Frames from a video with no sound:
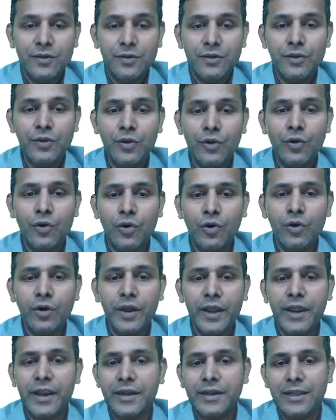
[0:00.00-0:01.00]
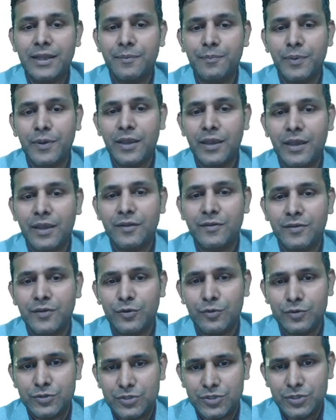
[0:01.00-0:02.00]
no ATP is
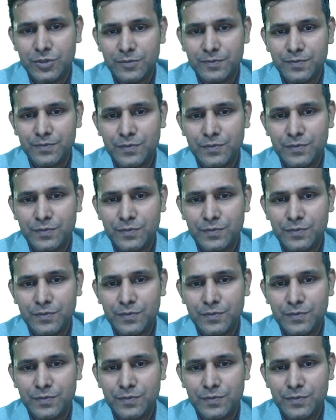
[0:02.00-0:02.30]
used.